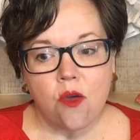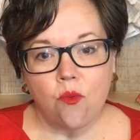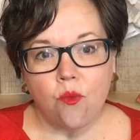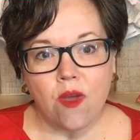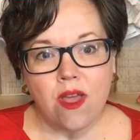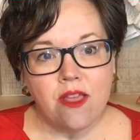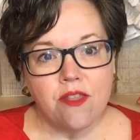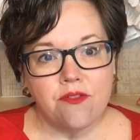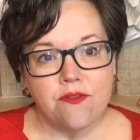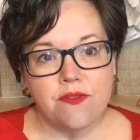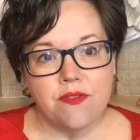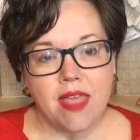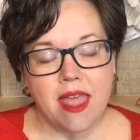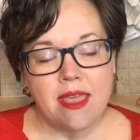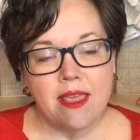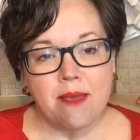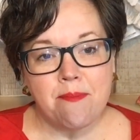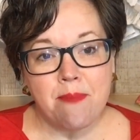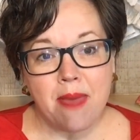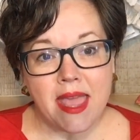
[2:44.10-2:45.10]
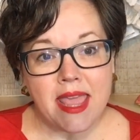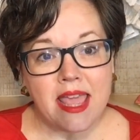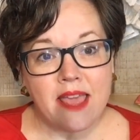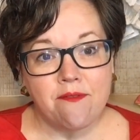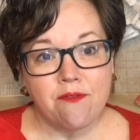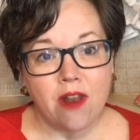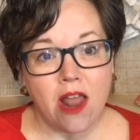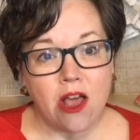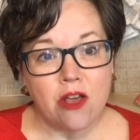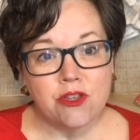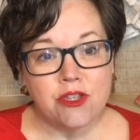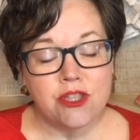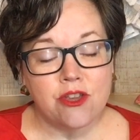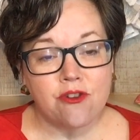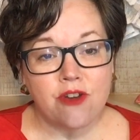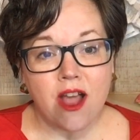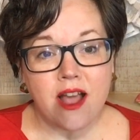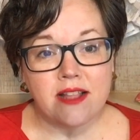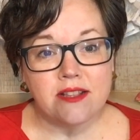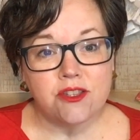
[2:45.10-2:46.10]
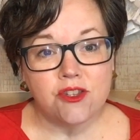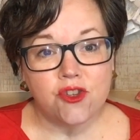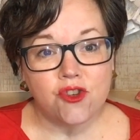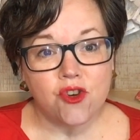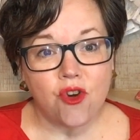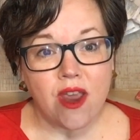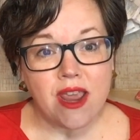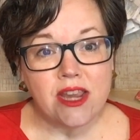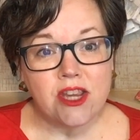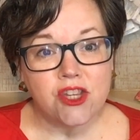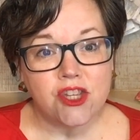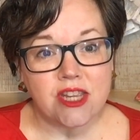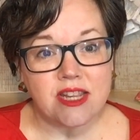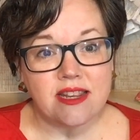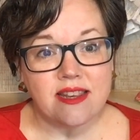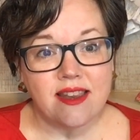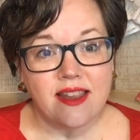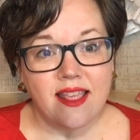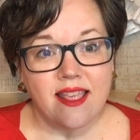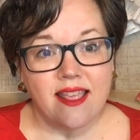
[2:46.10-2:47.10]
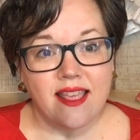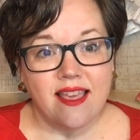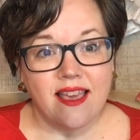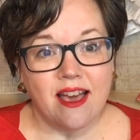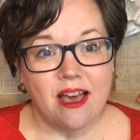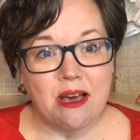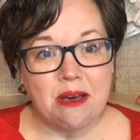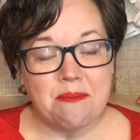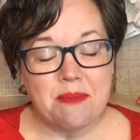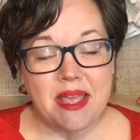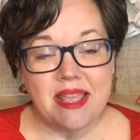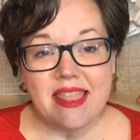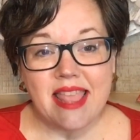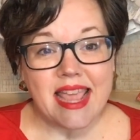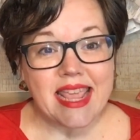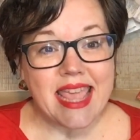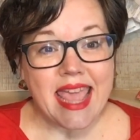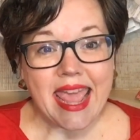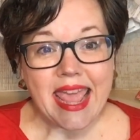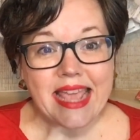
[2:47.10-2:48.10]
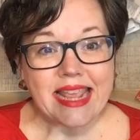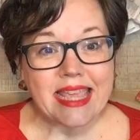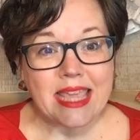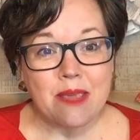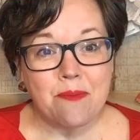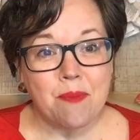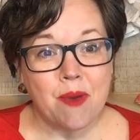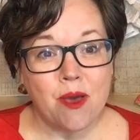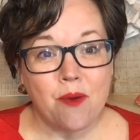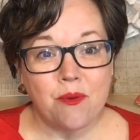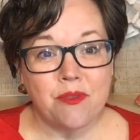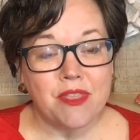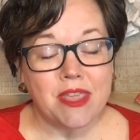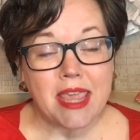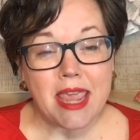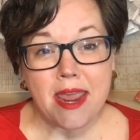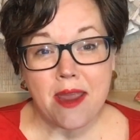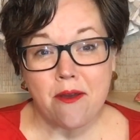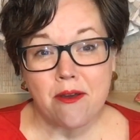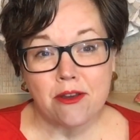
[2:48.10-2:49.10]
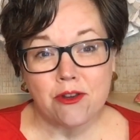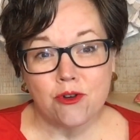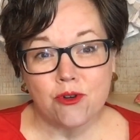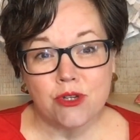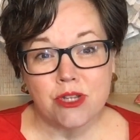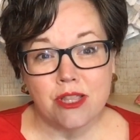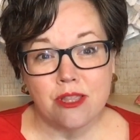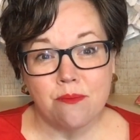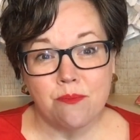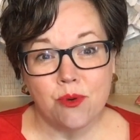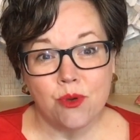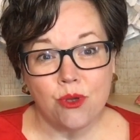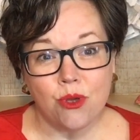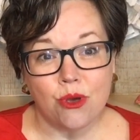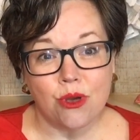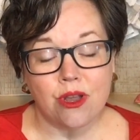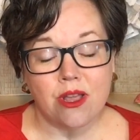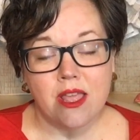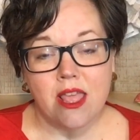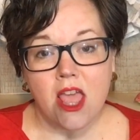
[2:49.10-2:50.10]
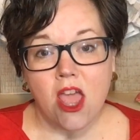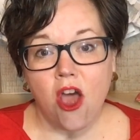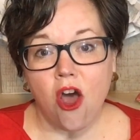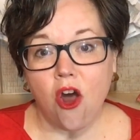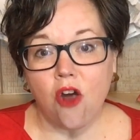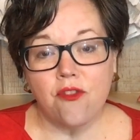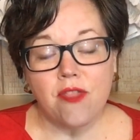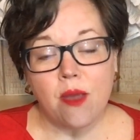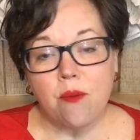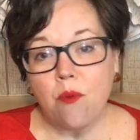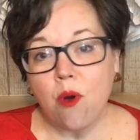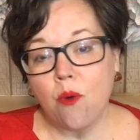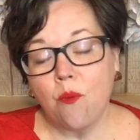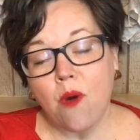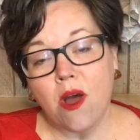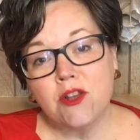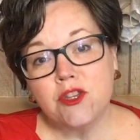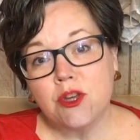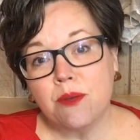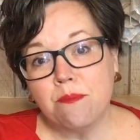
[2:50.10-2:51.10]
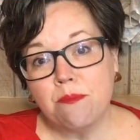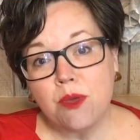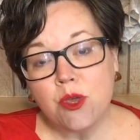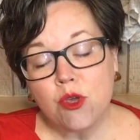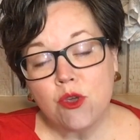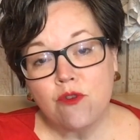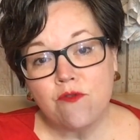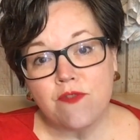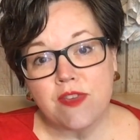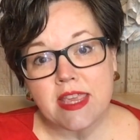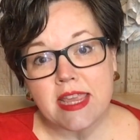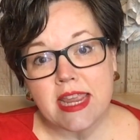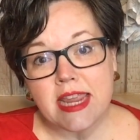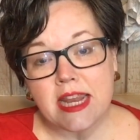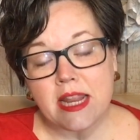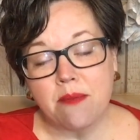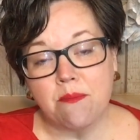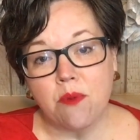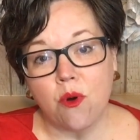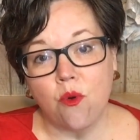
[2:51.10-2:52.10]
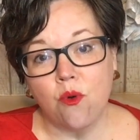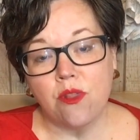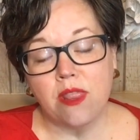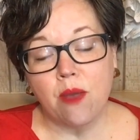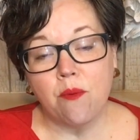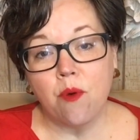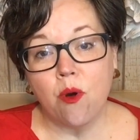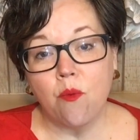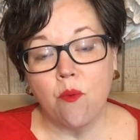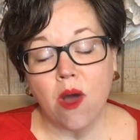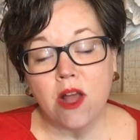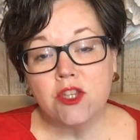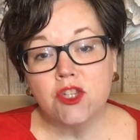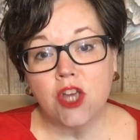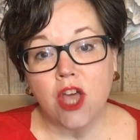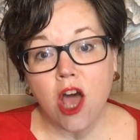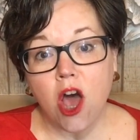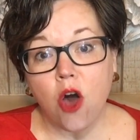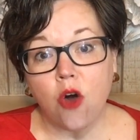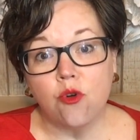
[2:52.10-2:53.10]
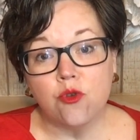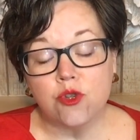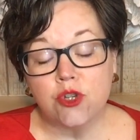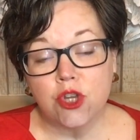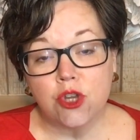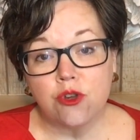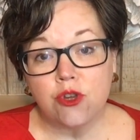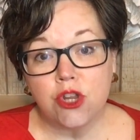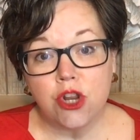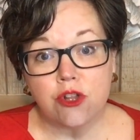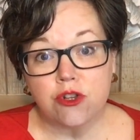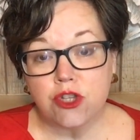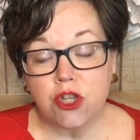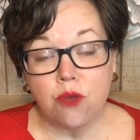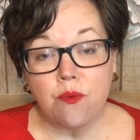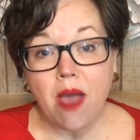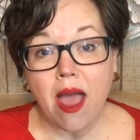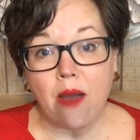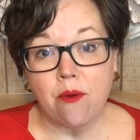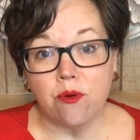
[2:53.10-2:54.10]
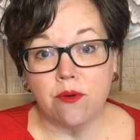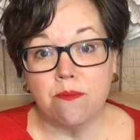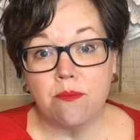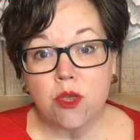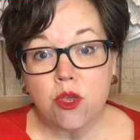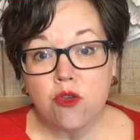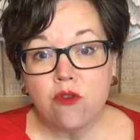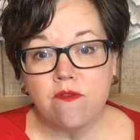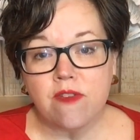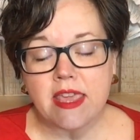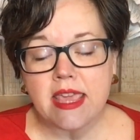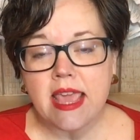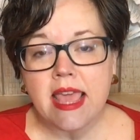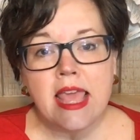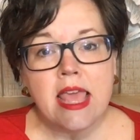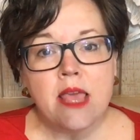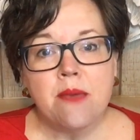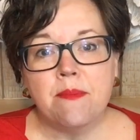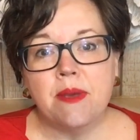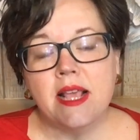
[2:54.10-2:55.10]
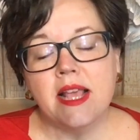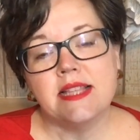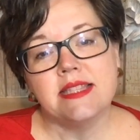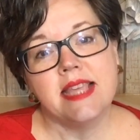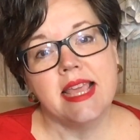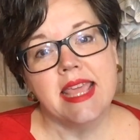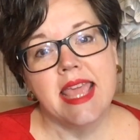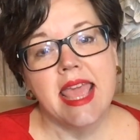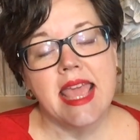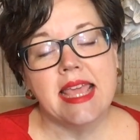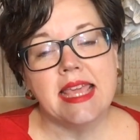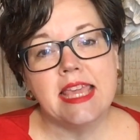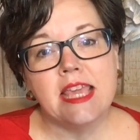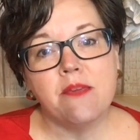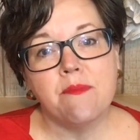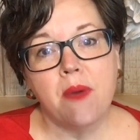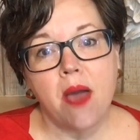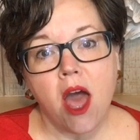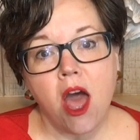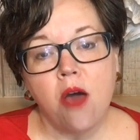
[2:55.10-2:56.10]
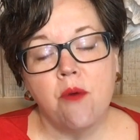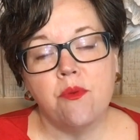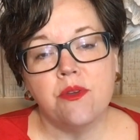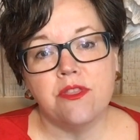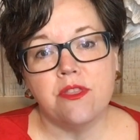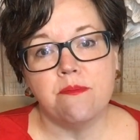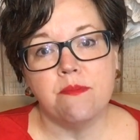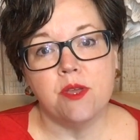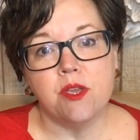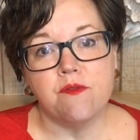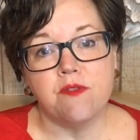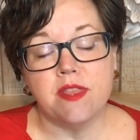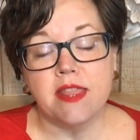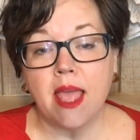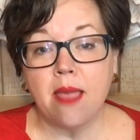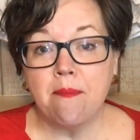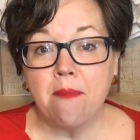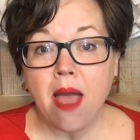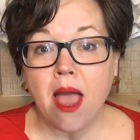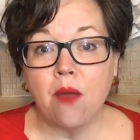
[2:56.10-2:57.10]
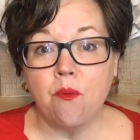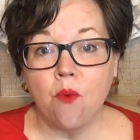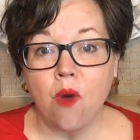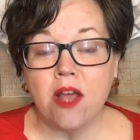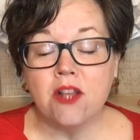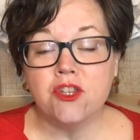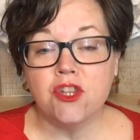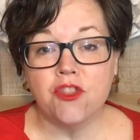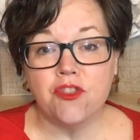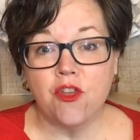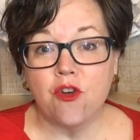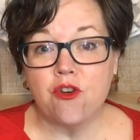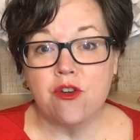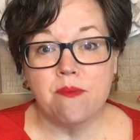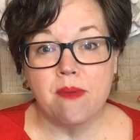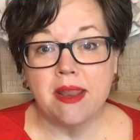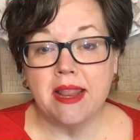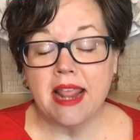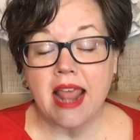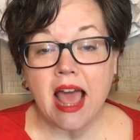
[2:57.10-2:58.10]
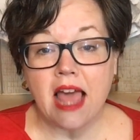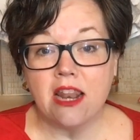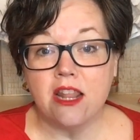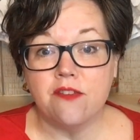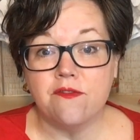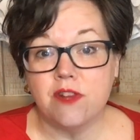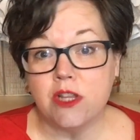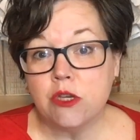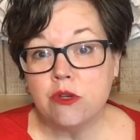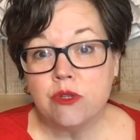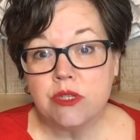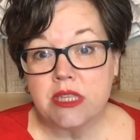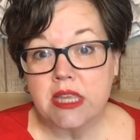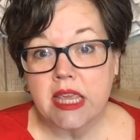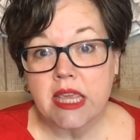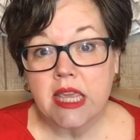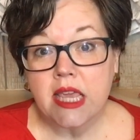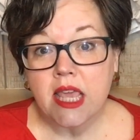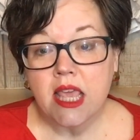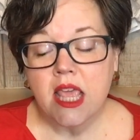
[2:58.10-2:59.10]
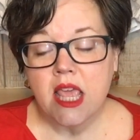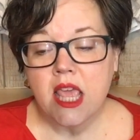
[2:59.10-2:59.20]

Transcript: Well, they may have lost their concentration um, and they can't keep up with the characters in the book, or they won't watch a movie anymore. They won't watch a whole two, you know two hour movie because they can't keep up with the movie. They might watch a thirty minute I Love Lucy,